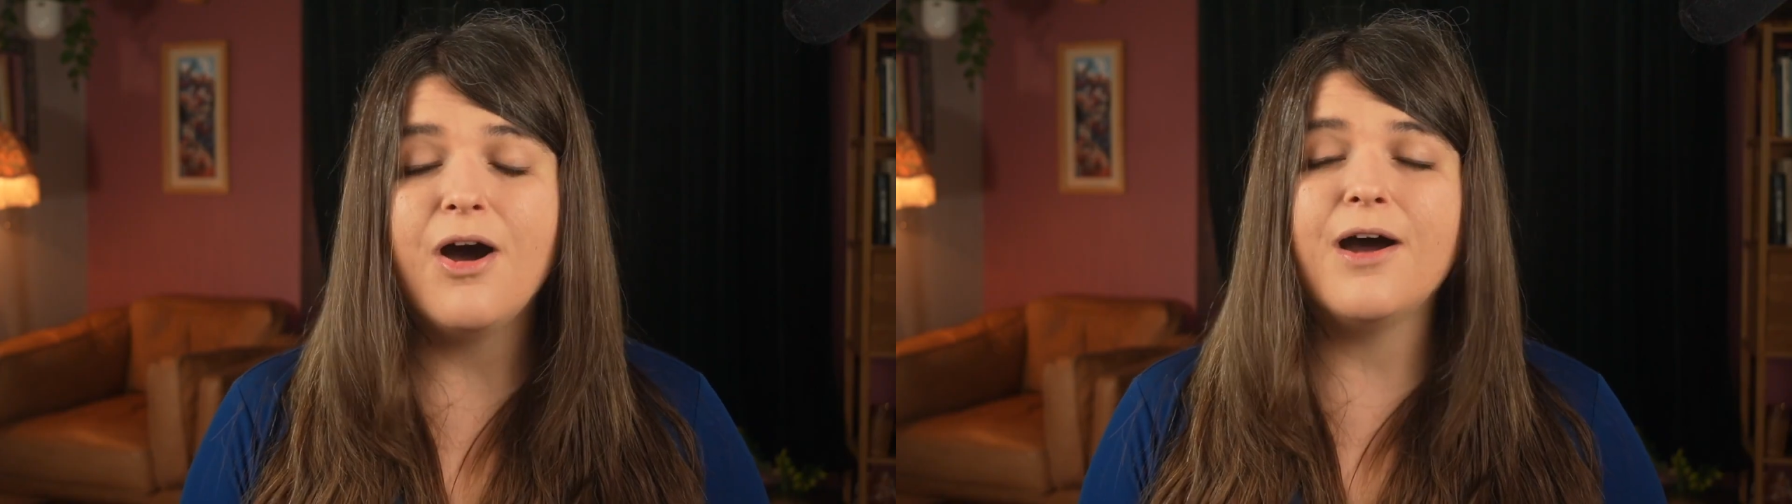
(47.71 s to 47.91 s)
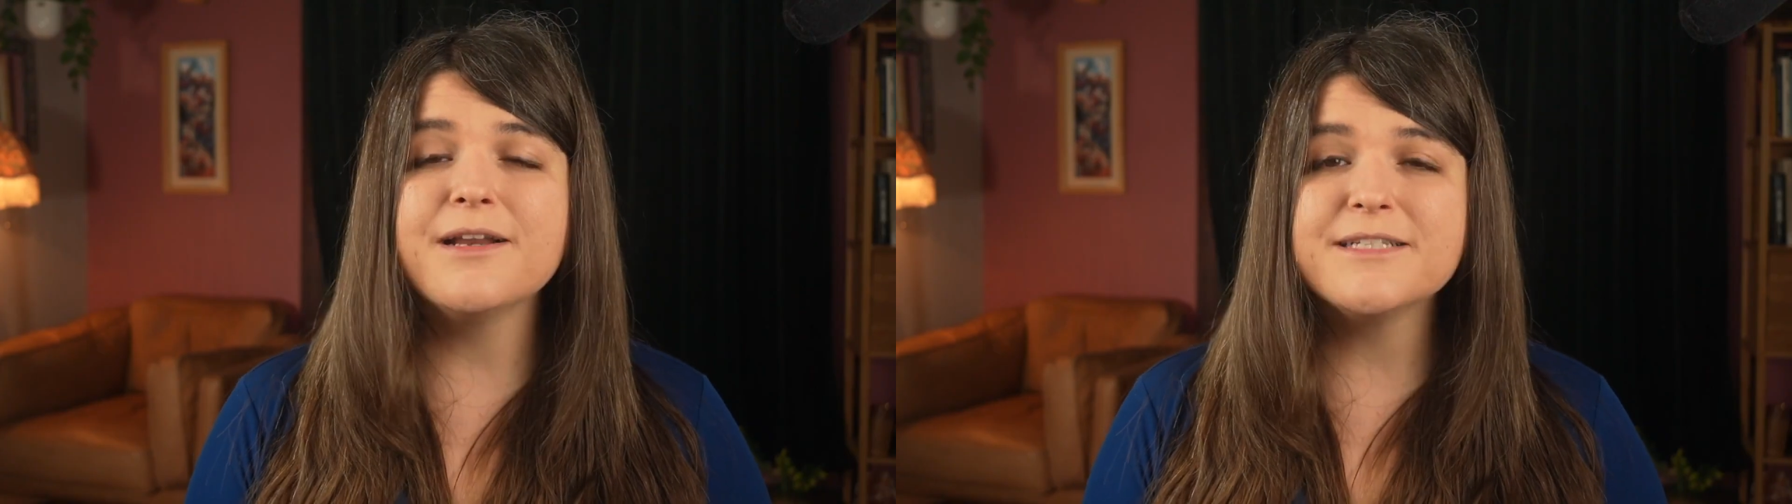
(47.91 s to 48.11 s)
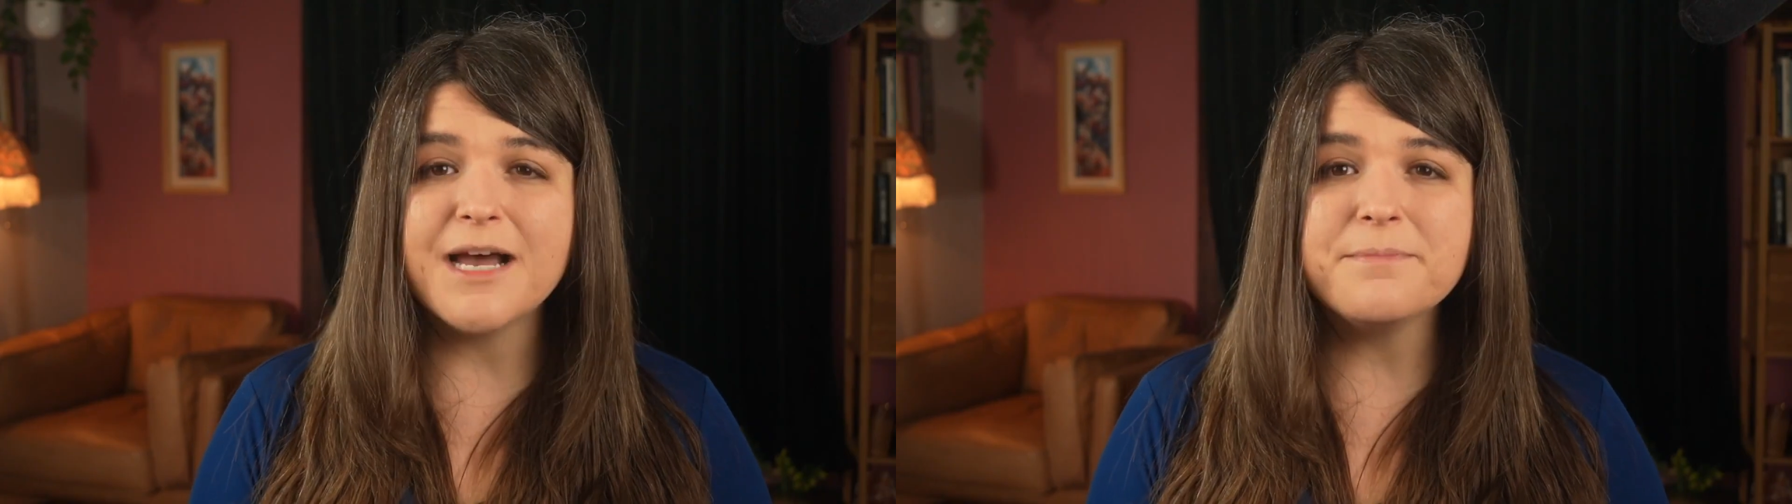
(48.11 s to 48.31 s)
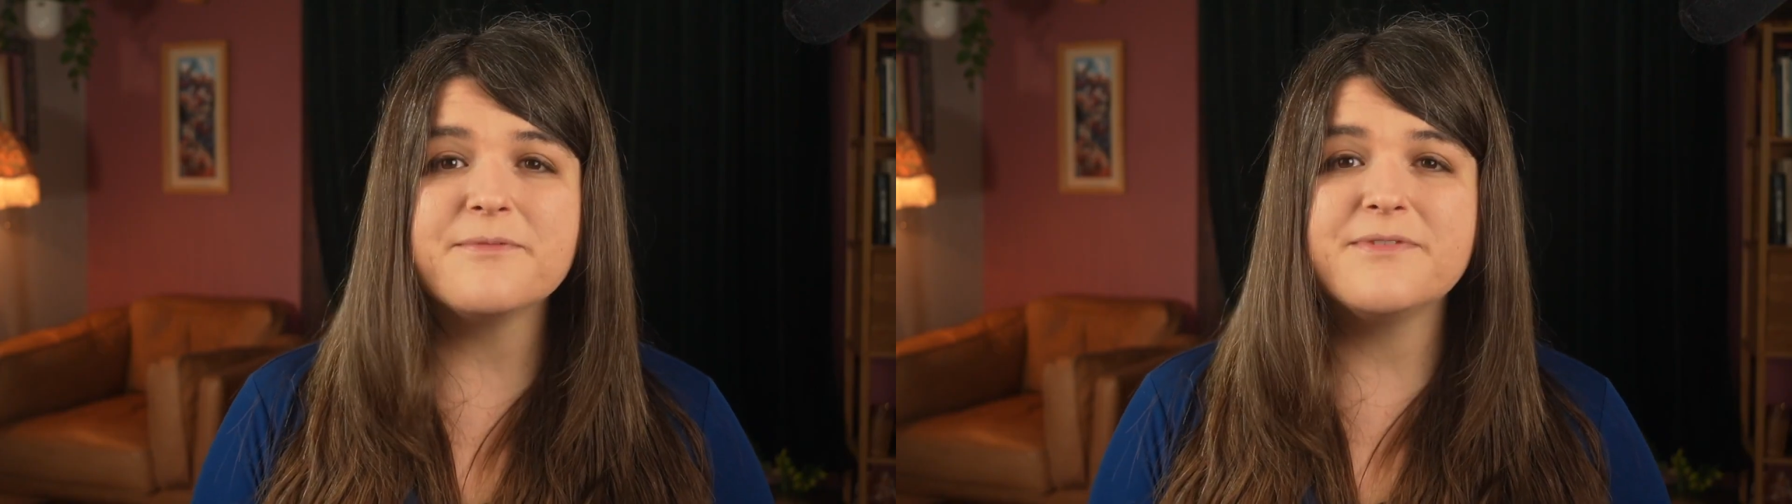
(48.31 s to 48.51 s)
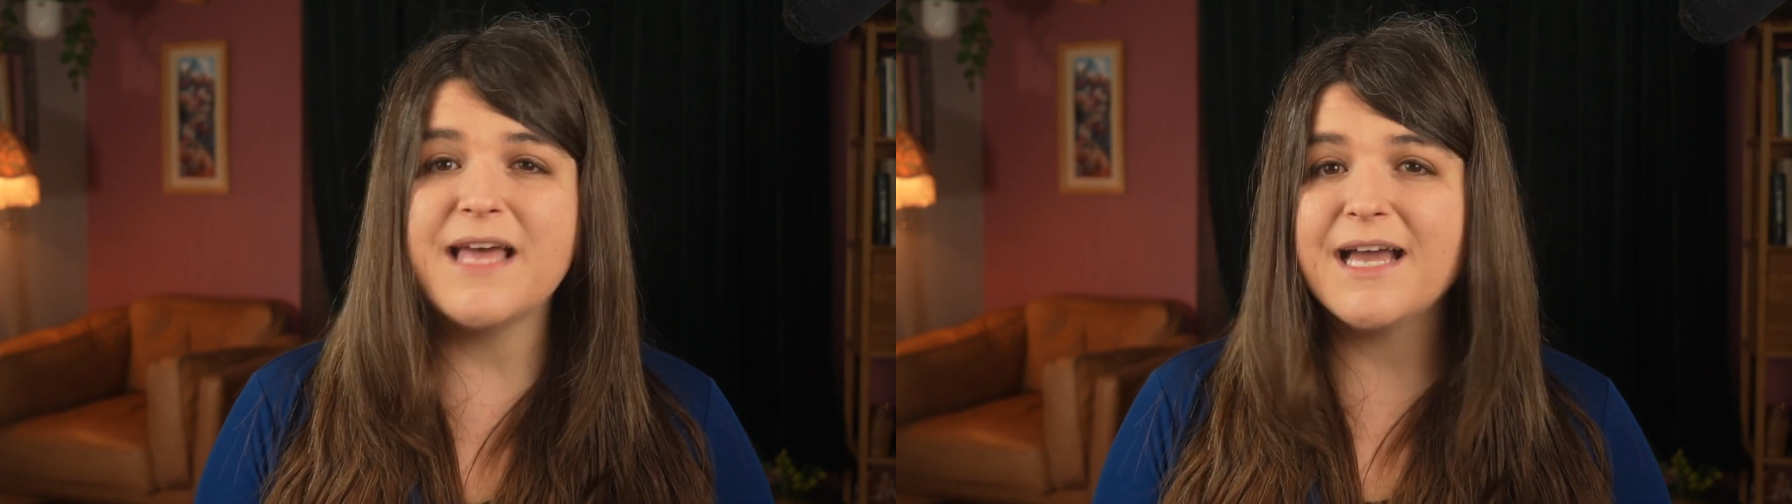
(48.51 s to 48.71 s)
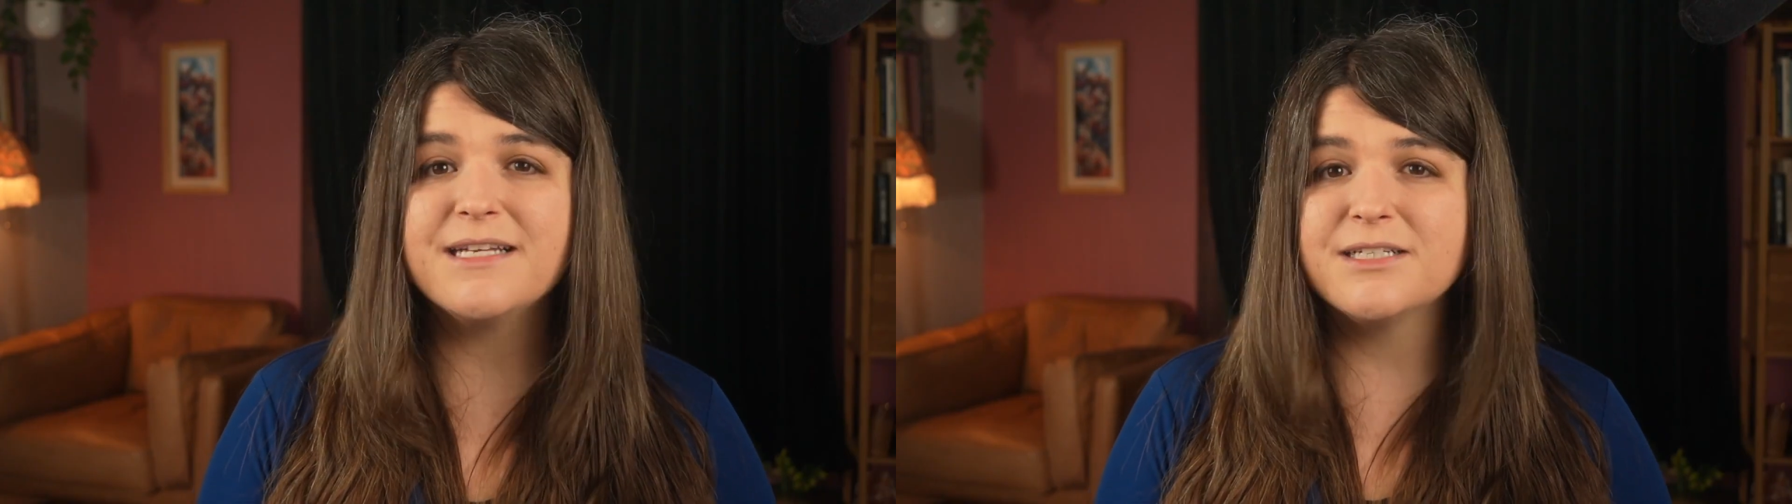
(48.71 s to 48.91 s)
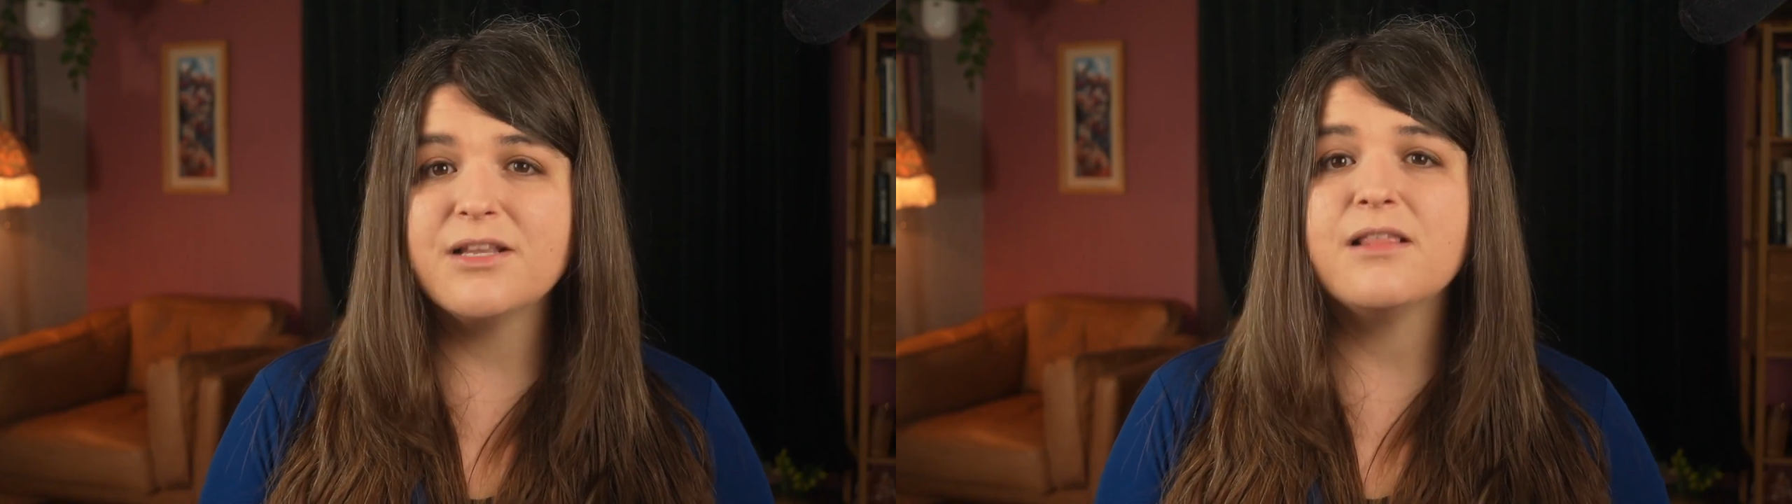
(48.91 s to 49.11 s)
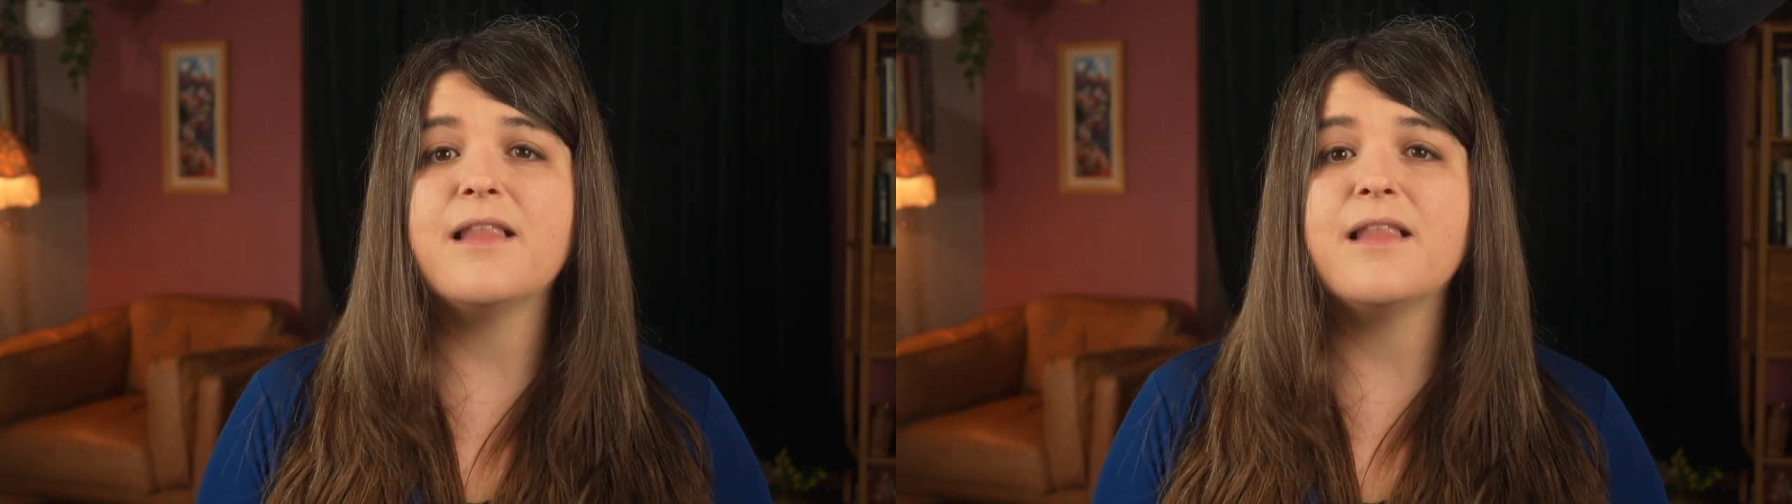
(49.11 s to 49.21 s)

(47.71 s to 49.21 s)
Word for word: On top of that,